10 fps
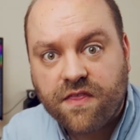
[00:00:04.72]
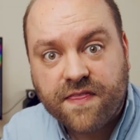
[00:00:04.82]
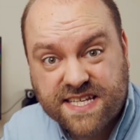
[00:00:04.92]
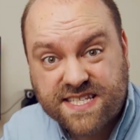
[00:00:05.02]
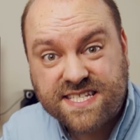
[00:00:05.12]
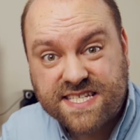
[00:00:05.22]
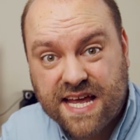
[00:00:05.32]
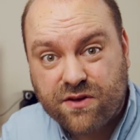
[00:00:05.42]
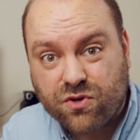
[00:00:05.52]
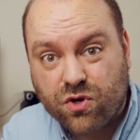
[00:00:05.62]
That's the
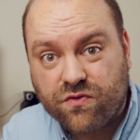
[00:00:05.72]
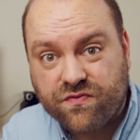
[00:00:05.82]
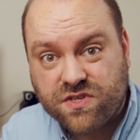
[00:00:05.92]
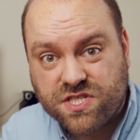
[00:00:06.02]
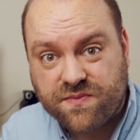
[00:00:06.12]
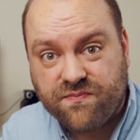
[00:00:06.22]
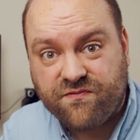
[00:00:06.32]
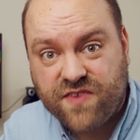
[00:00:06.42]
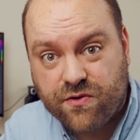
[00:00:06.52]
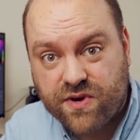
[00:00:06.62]
sound of
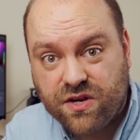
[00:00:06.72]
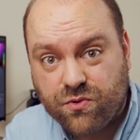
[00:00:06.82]
some very